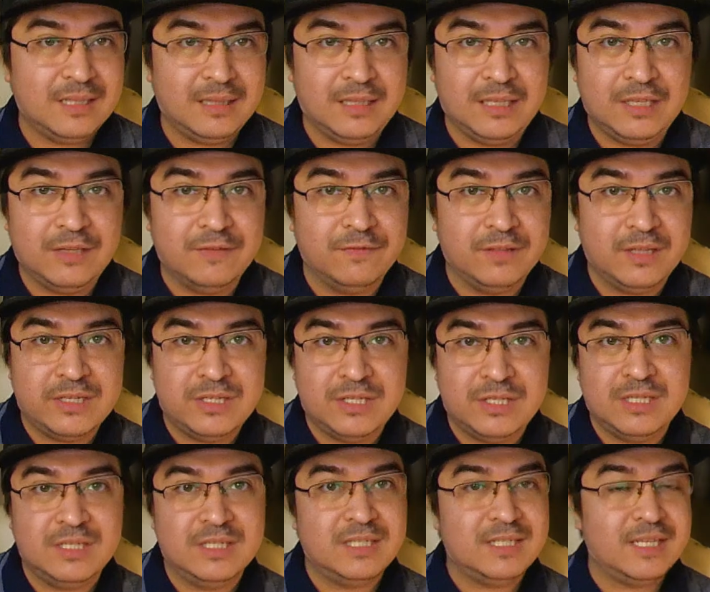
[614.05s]
League of
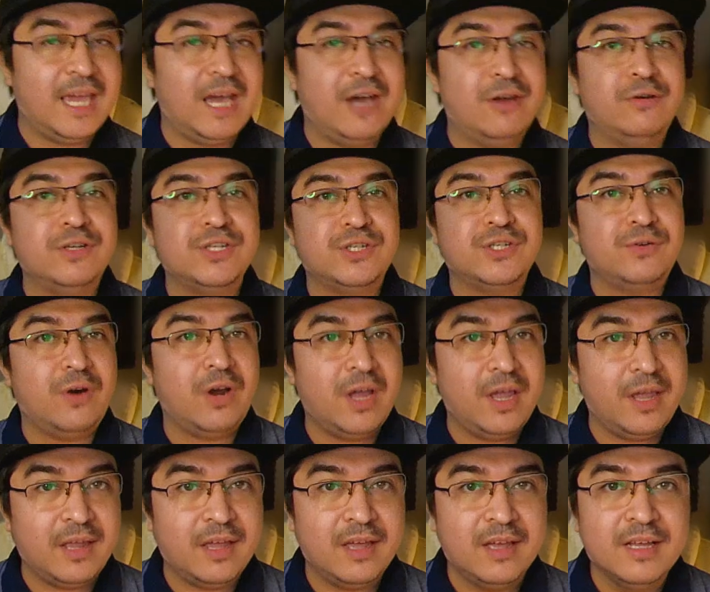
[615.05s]
Legends, Counter
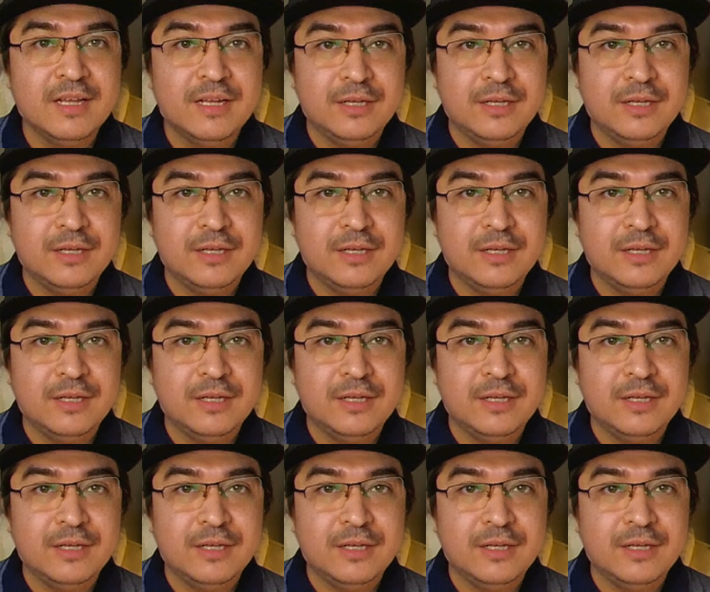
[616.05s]
Strike,